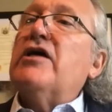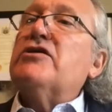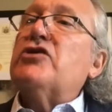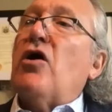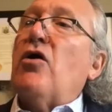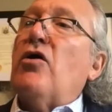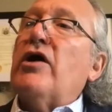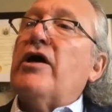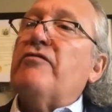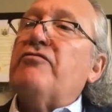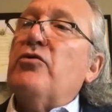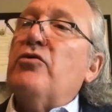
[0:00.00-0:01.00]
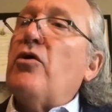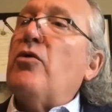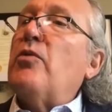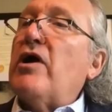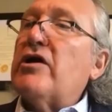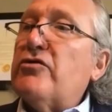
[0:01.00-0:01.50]
So if you
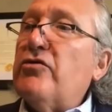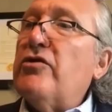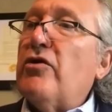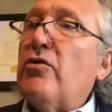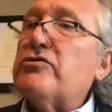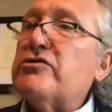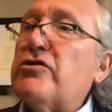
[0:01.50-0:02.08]
don't want to do the whole